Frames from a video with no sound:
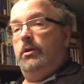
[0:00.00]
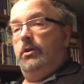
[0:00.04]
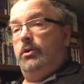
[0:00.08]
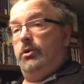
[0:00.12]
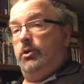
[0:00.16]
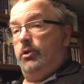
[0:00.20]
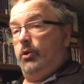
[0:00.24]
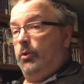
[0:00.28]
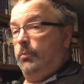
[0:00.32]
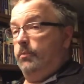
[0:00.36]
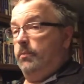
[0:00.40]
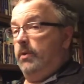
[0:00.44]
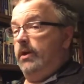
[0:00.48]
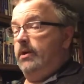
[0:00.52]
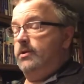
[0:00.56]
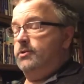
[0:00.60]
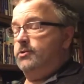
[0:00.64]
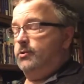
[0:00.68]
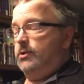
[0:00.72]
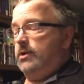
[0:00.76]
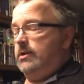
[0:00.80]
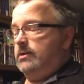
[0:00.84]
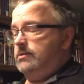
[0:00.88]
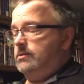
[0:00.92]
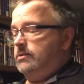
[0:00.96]
Your pink
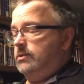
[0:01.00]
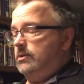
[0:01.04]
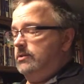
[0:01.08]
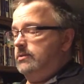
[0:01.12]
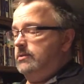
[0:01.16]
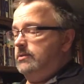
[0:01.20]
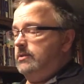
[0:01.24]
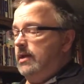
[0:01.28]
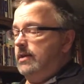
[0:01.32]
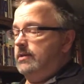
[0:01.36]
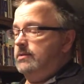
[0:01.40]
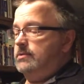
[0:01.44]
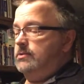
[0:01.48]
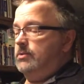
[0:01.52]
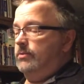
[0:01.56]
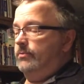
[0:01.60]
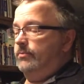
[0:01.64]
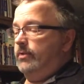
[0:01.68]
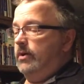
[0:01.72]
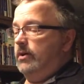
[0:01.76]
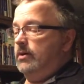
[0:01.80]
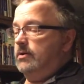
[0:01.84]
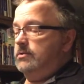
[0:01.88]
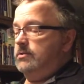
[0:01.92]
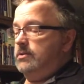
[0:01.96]
dress looks nice so
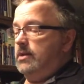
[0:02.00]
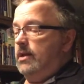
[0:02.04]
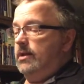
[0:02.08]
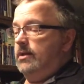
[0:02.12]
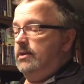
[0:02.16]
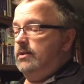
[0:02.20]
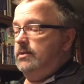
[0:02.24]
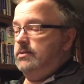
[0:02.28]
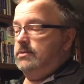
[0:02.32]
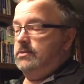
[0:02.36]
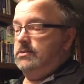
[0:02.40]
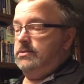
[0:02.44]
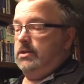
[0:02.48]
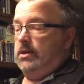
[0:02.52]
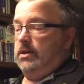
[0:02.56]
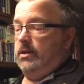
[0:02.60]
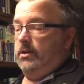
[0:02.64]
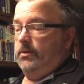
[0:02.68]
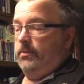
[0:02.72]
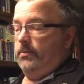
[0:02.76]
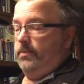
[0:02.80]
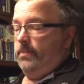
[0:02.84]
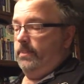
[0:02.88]
far as I can see."